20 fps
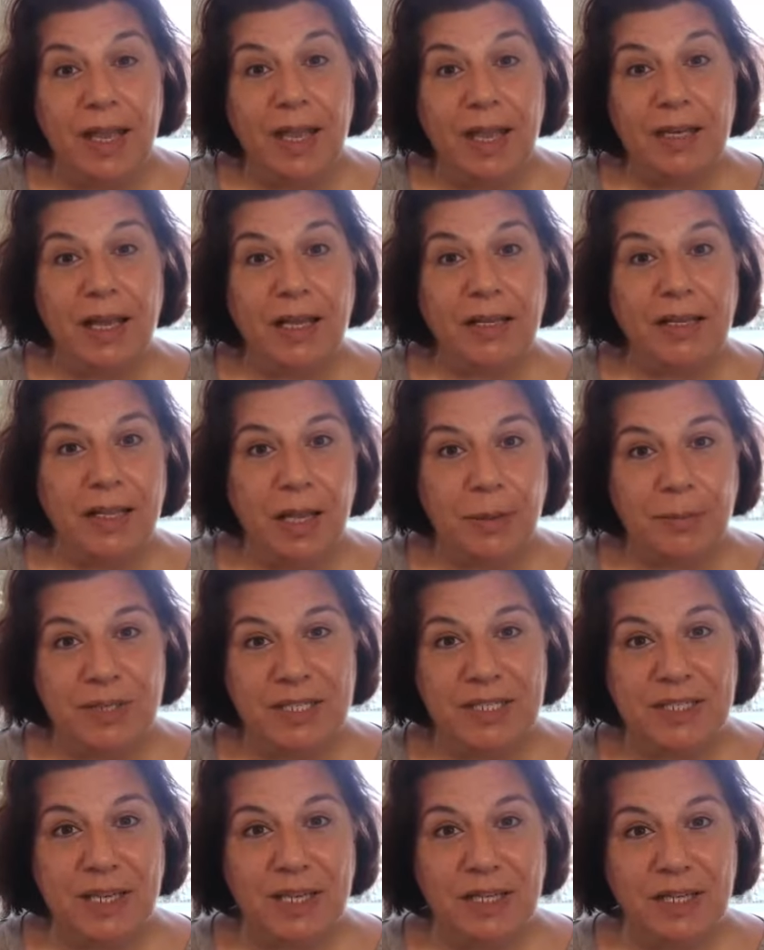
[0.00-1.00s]
And I kept
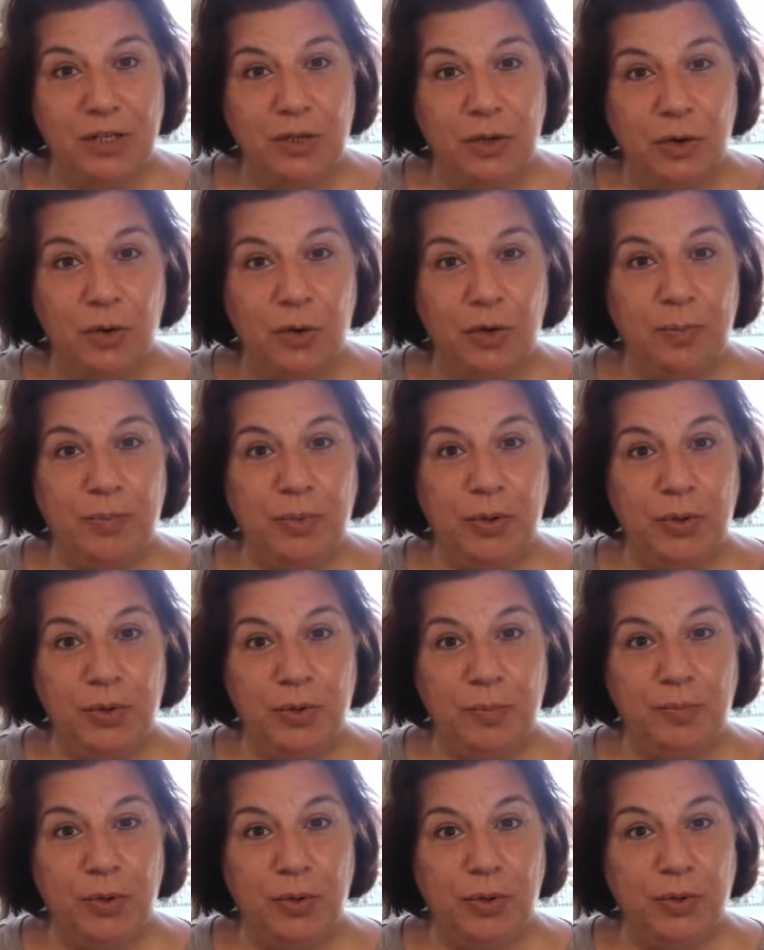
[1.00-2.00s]
saying,
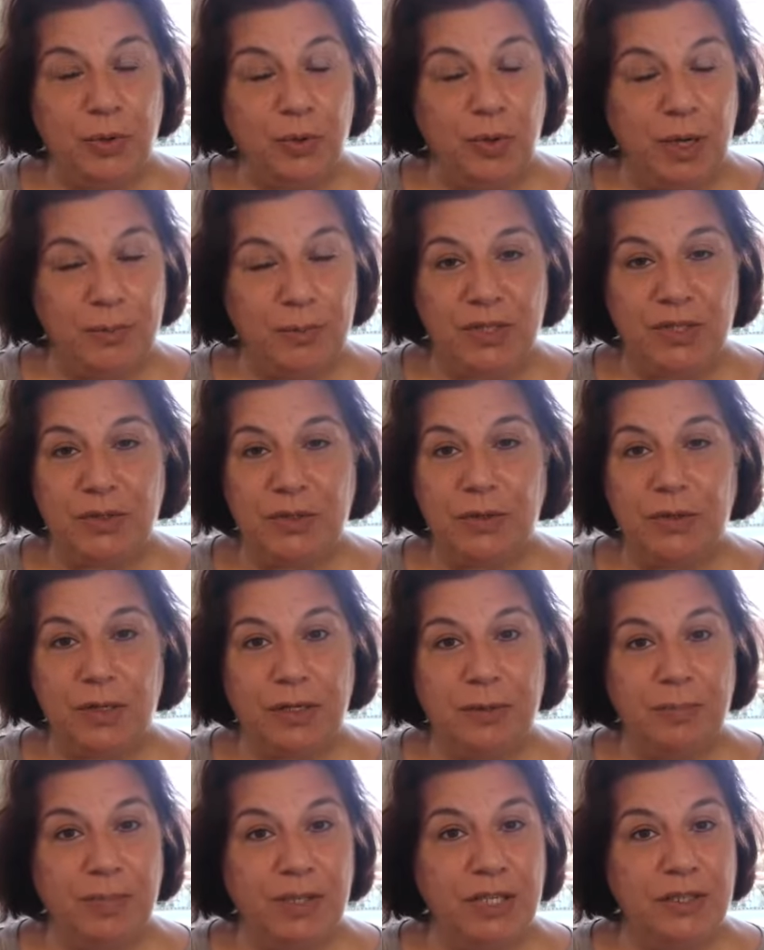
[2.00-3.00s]
Ho'oponopono, oh, I'm
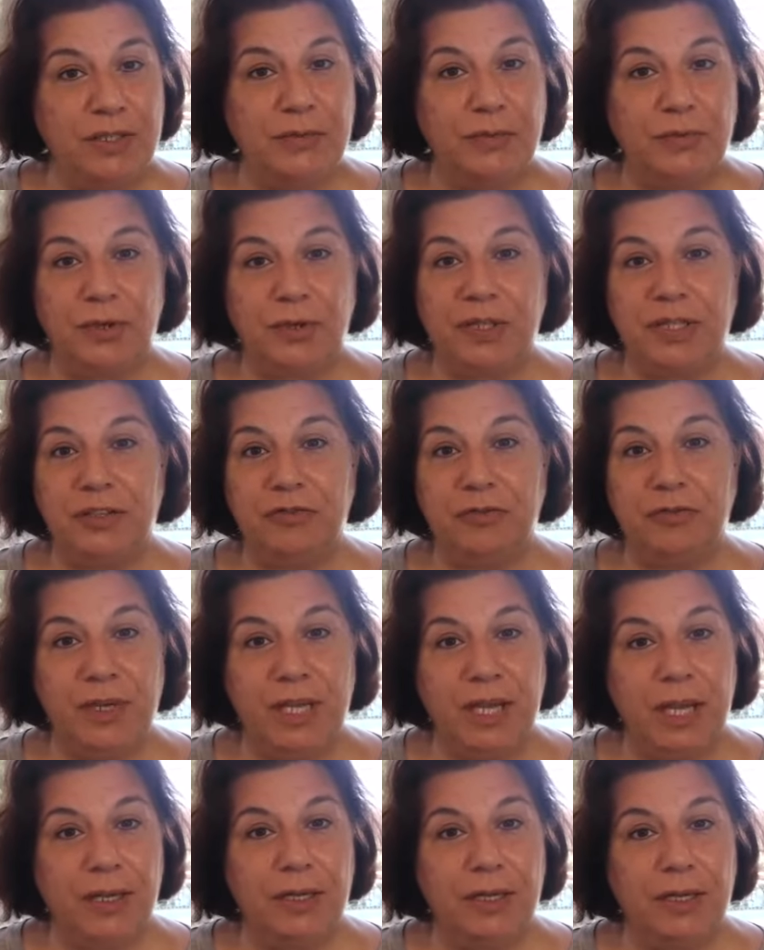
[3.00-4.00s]
sorry, please forgive
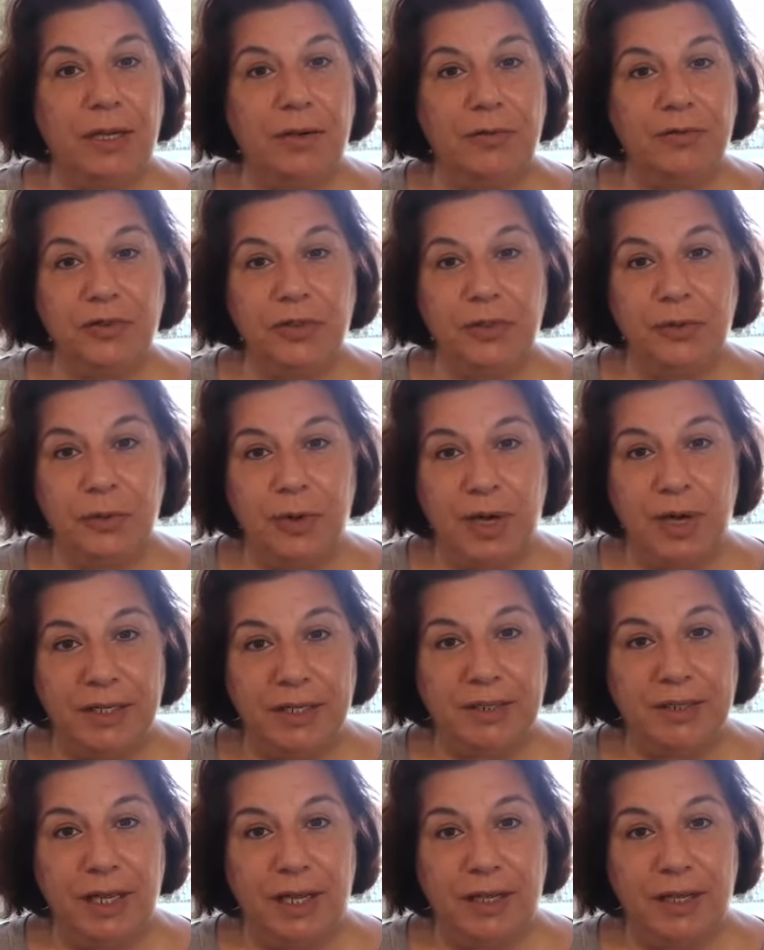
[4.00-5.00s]
me, I love you,
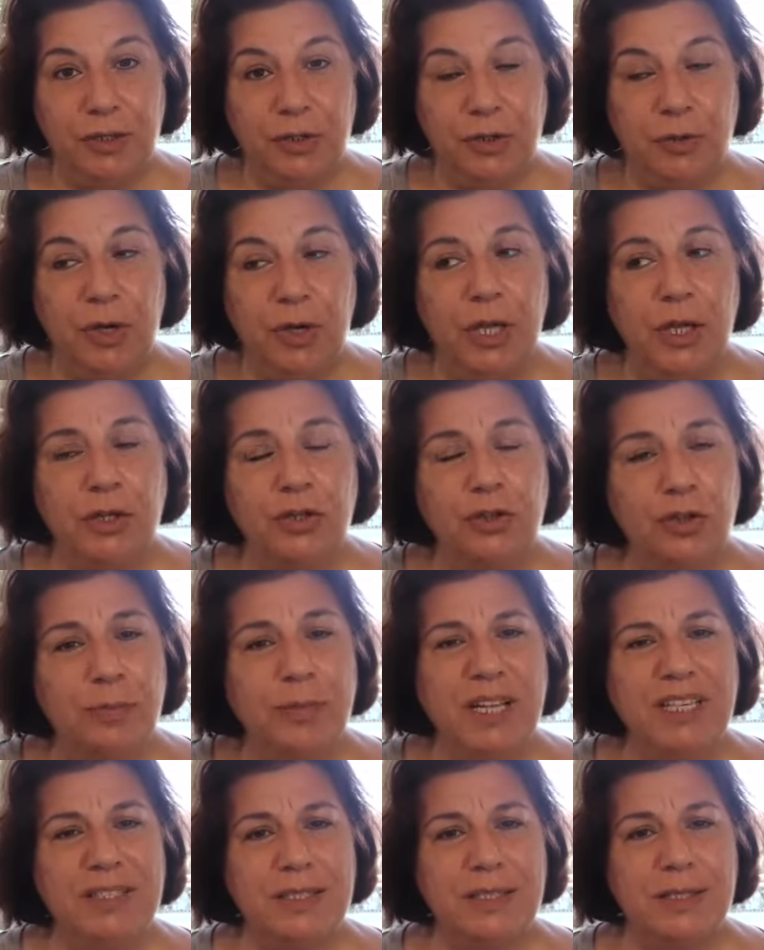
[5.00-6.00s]
I thank you to
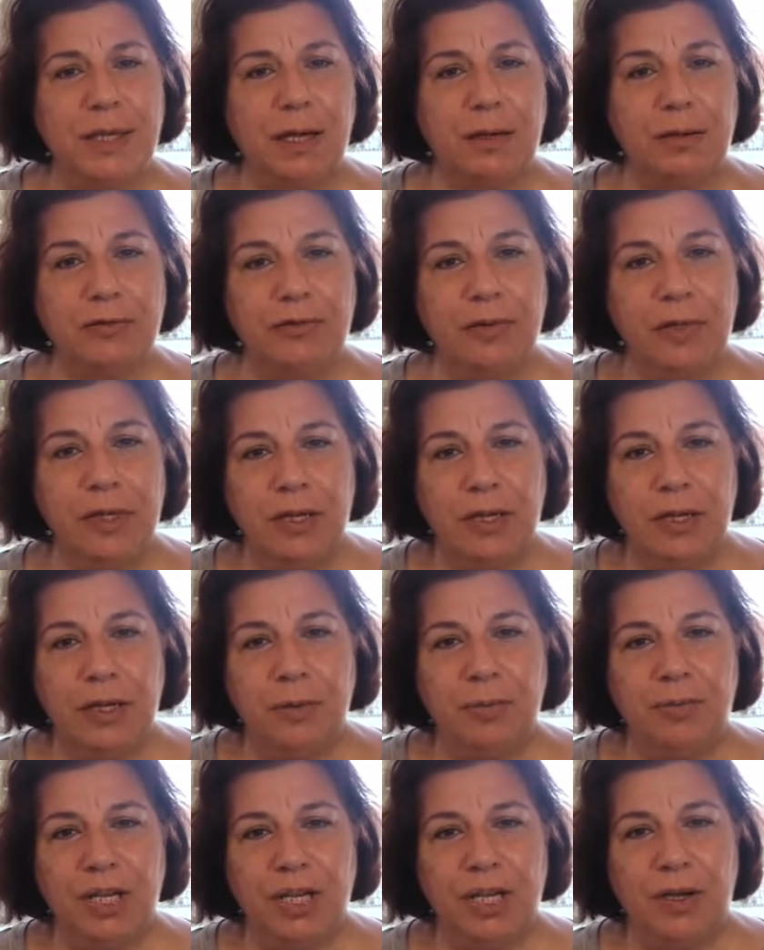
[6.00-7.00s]
myself
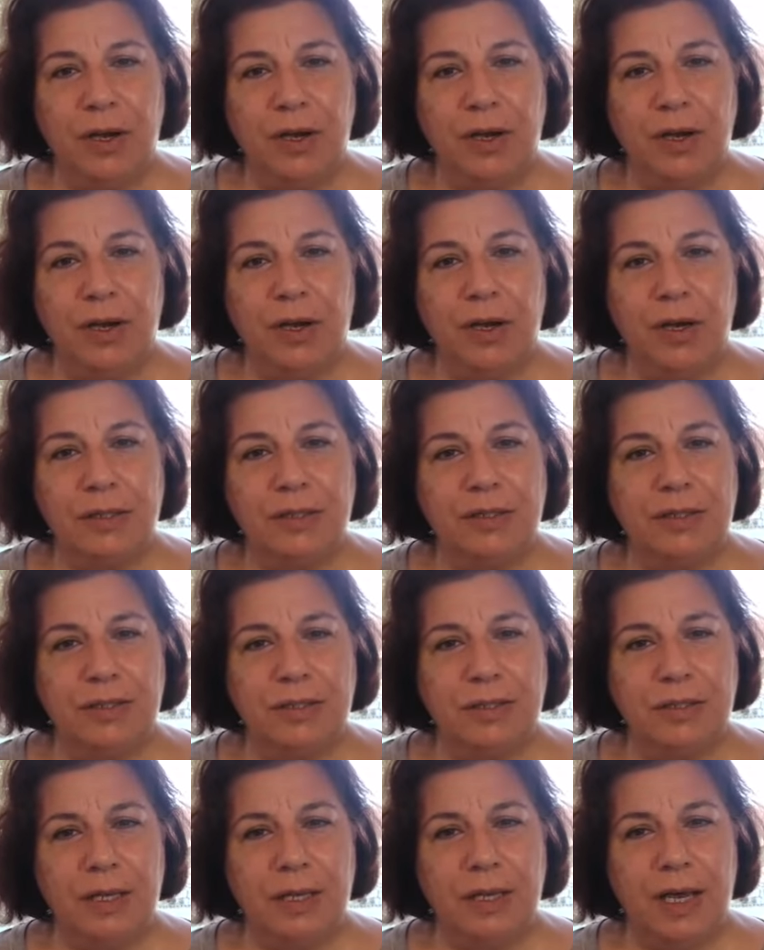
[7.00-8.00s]

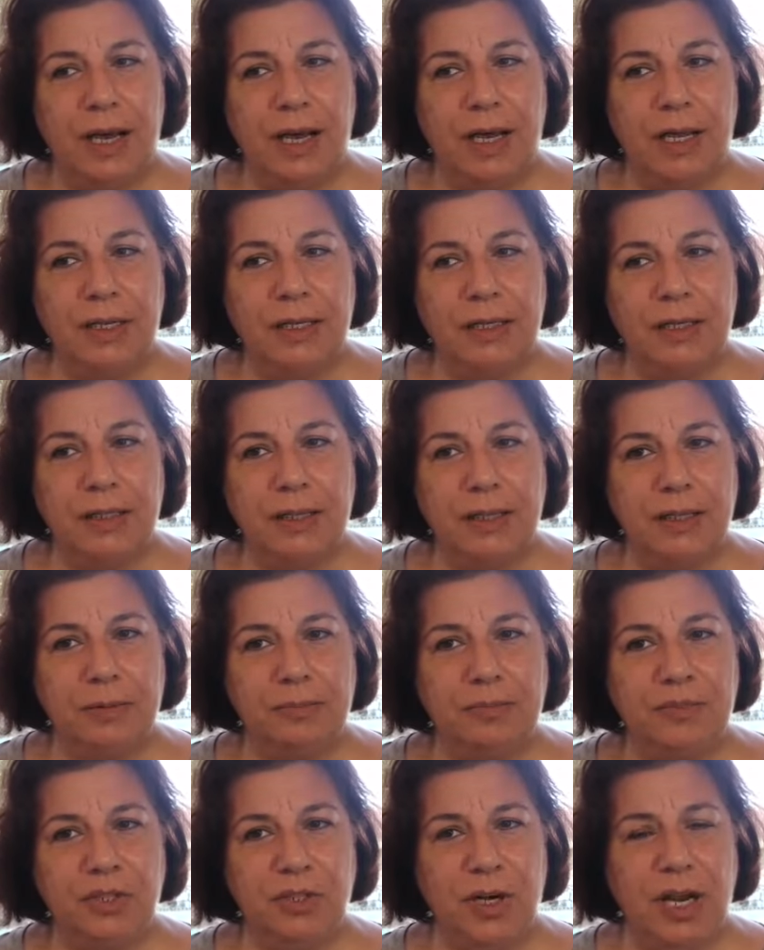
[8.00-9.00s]
because I
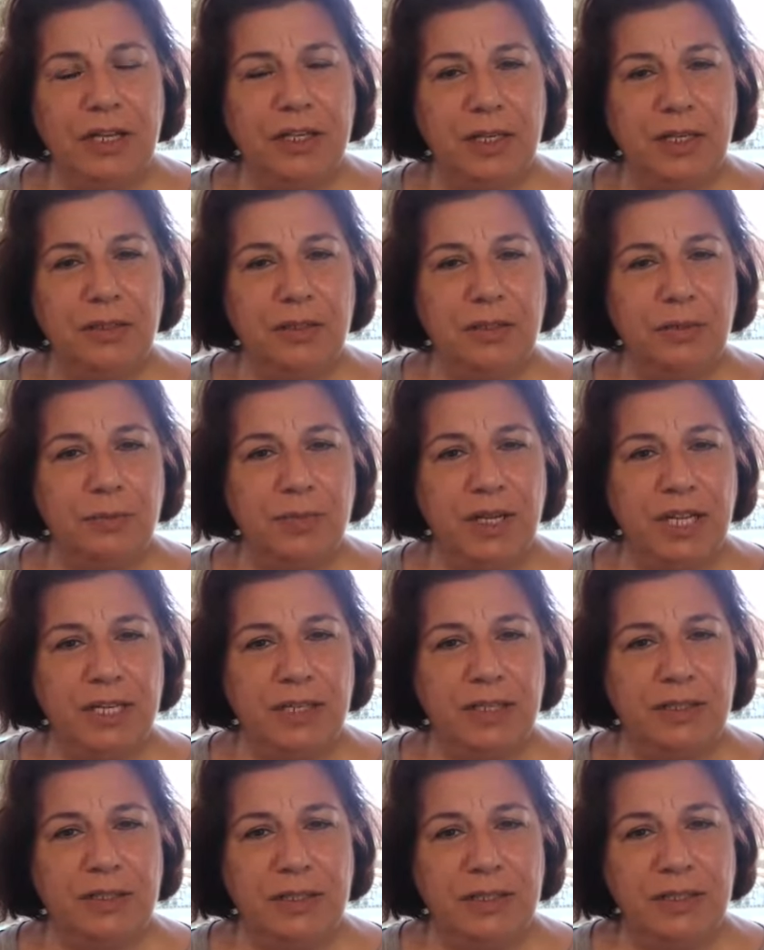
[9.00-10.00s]
am trying to
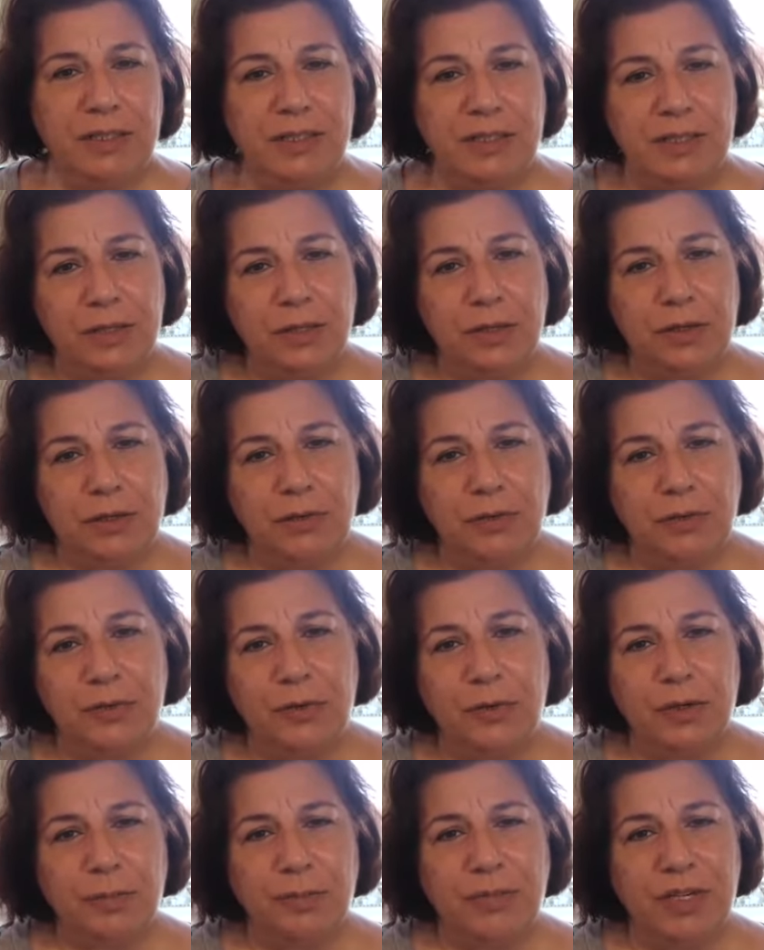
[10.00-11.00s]
make it easier
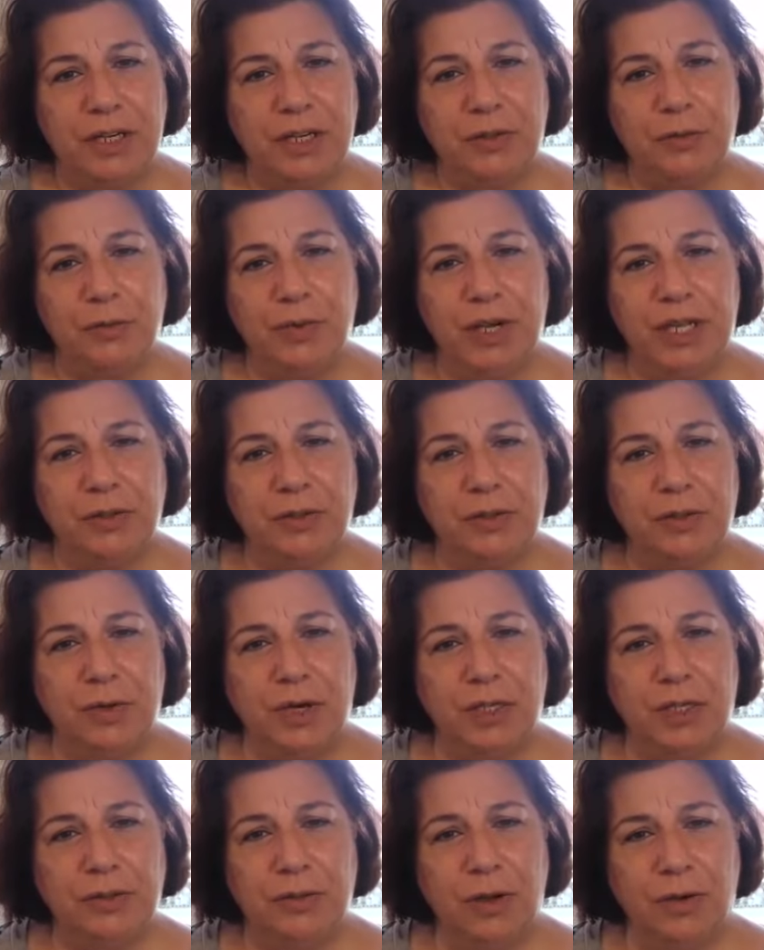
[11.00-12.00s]
for me and went to
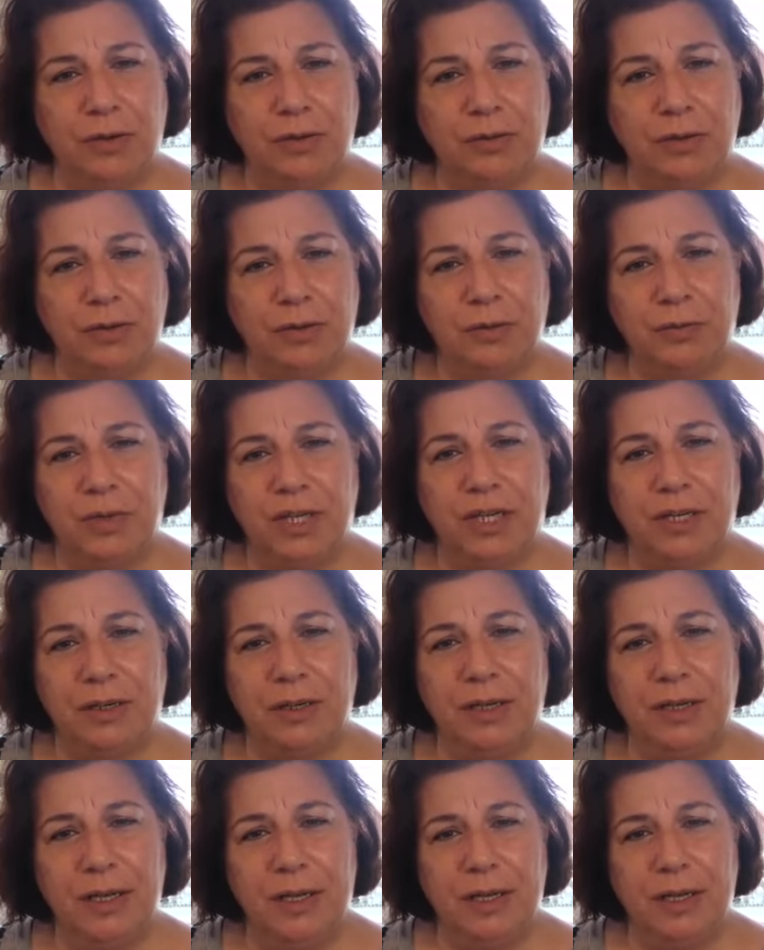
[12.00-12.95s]
a doctor where